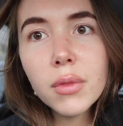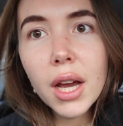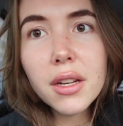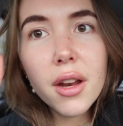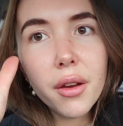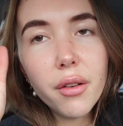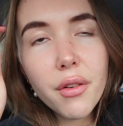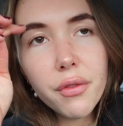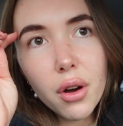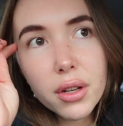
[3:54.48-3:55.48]
I don't know, of a
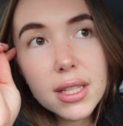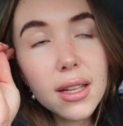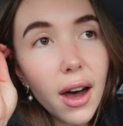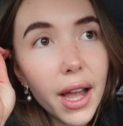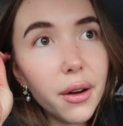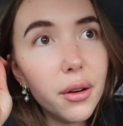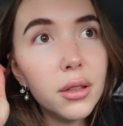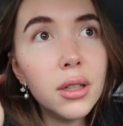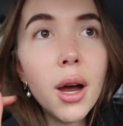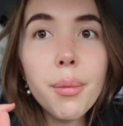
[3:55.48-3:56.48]
vlog
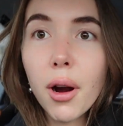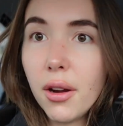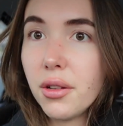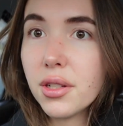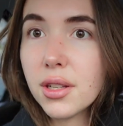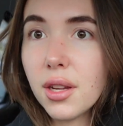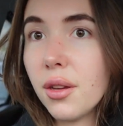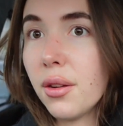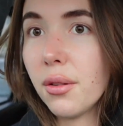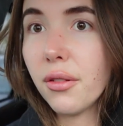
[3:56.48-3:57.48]
style approach
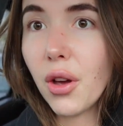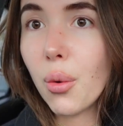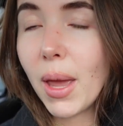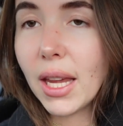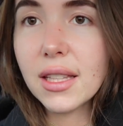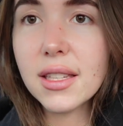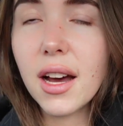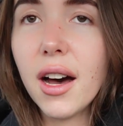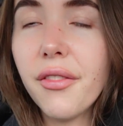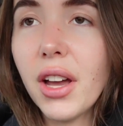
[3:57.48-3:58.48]
to filming and
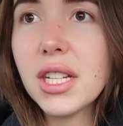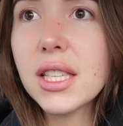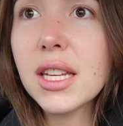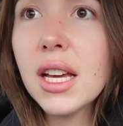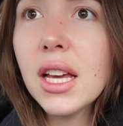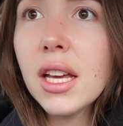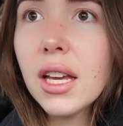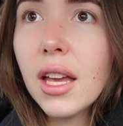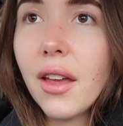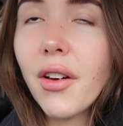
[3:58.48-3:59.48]
stuff.
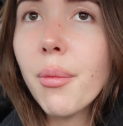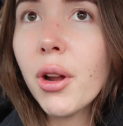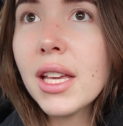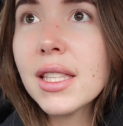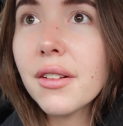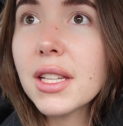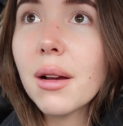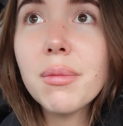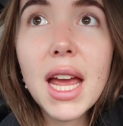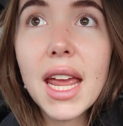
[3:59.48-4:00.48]
If I'm honest, there are
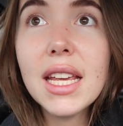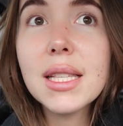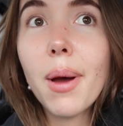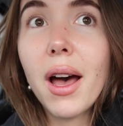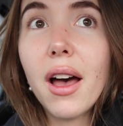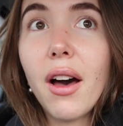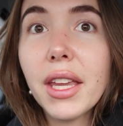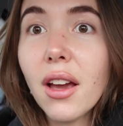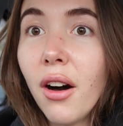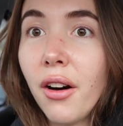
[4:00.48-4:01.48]
some days where I
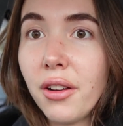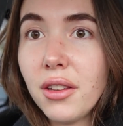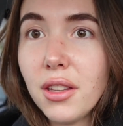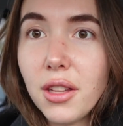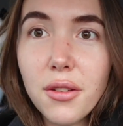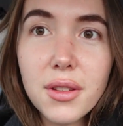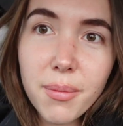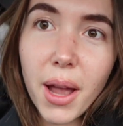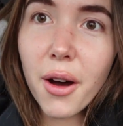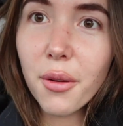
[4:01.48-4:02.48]
can't use
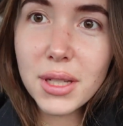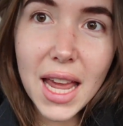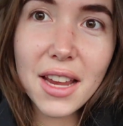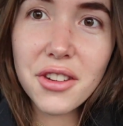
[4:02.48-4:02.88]
my whole day